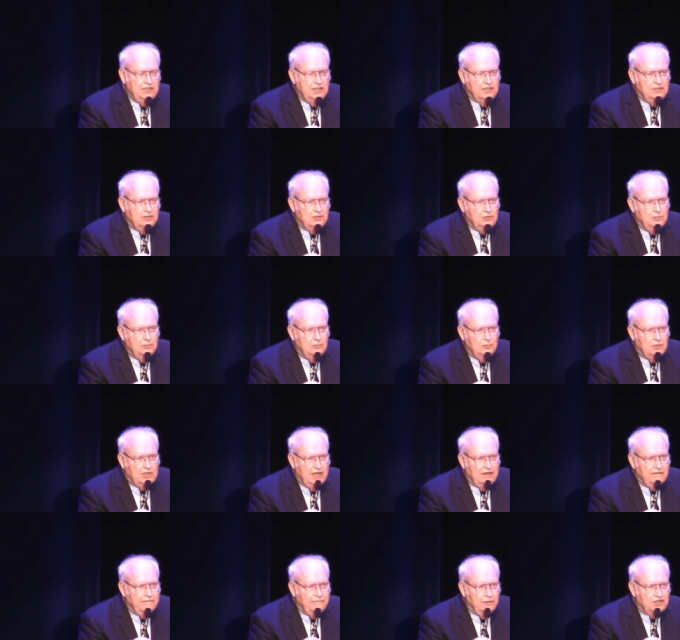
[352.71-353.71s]
I did
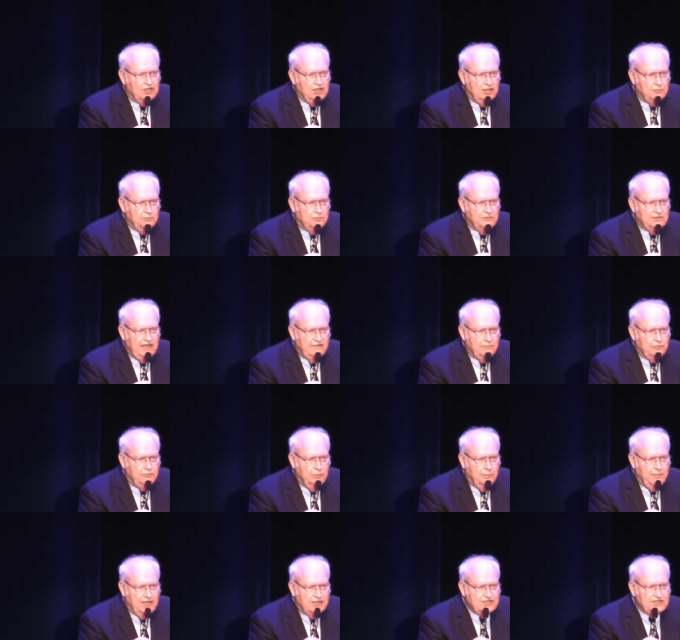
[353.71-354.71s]
kind of forget
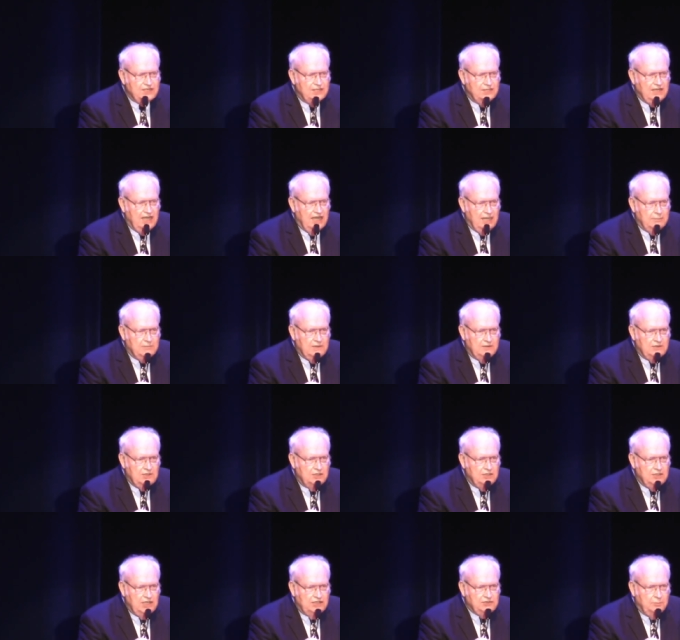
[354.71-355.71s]
Dave Brubeck's
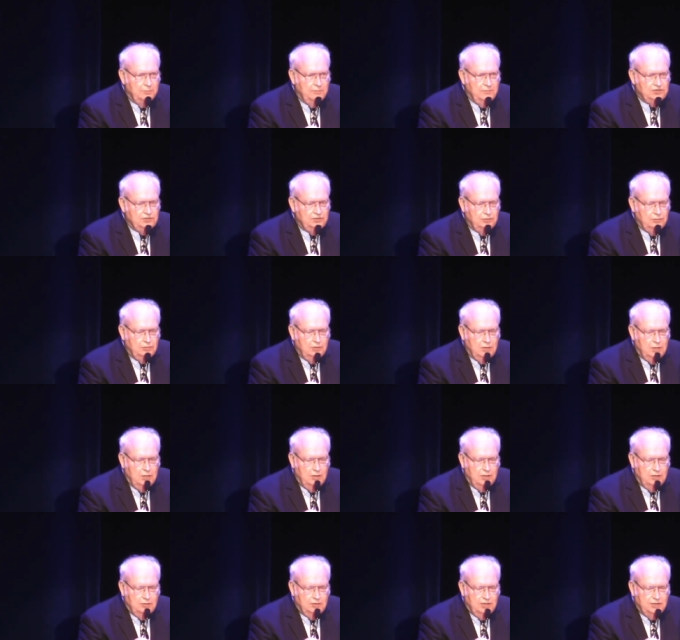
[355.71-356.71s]
name, and not, not to,
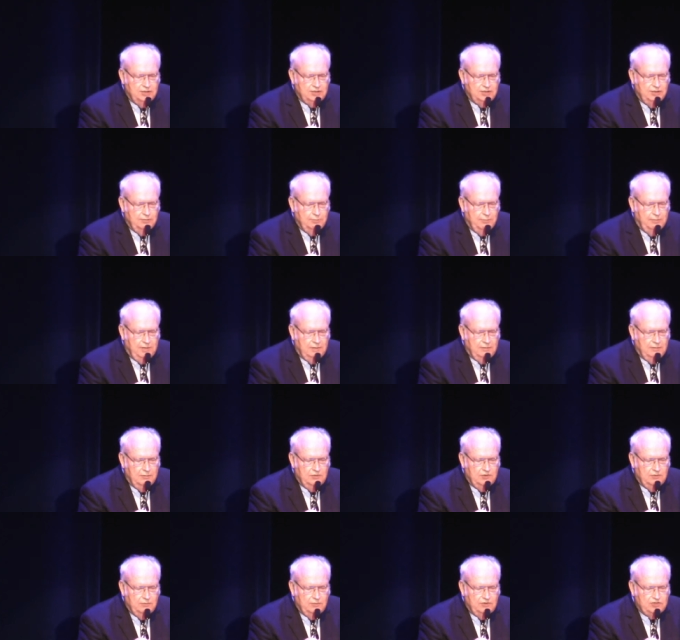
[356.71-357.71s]
to uh,
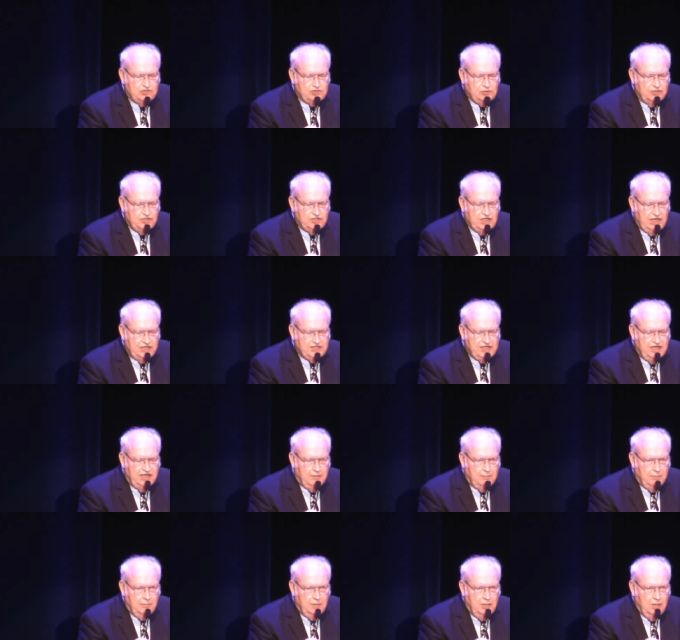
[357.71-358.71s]

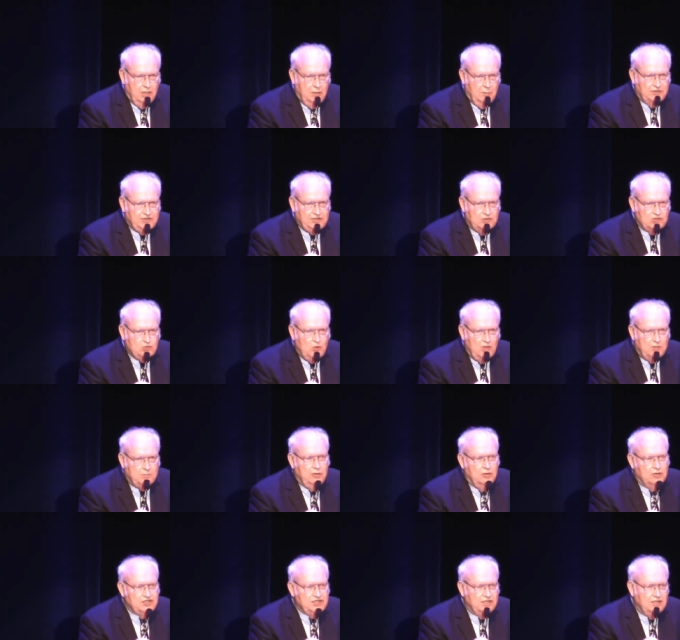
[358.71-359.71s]
shortchange him. But
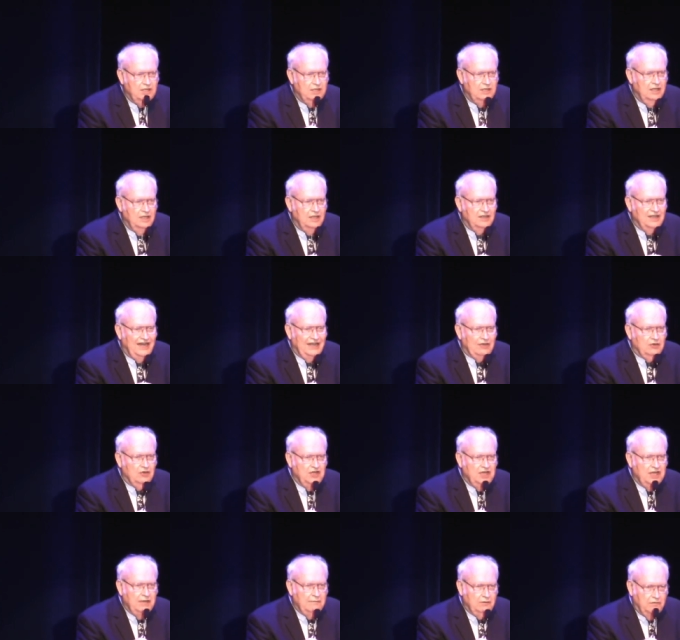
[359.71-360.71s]
there's one person
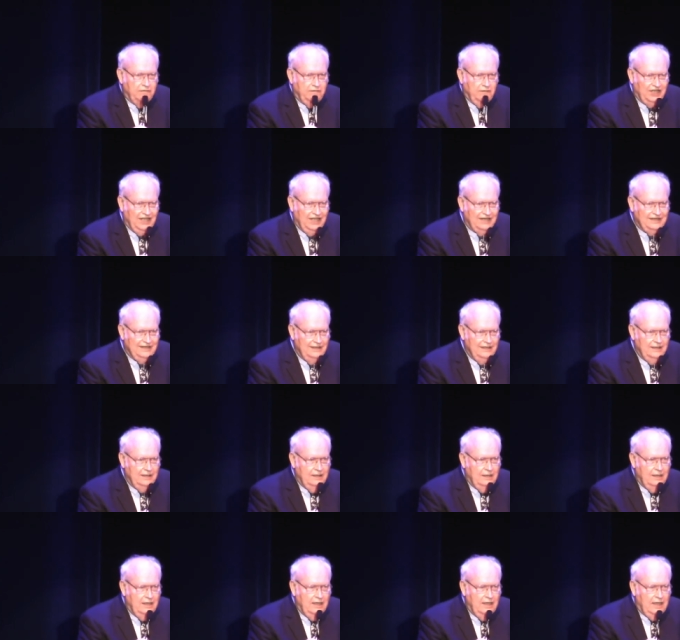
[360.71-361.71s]
that I could never
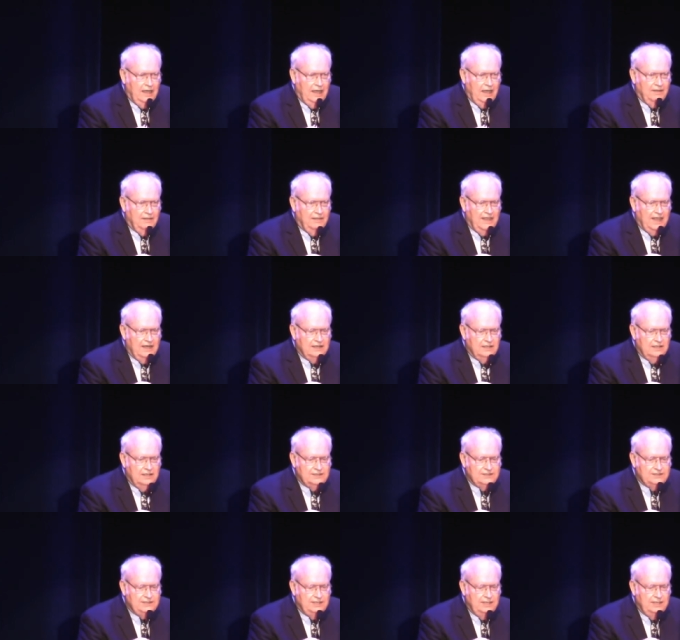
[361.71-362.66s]
forget, and that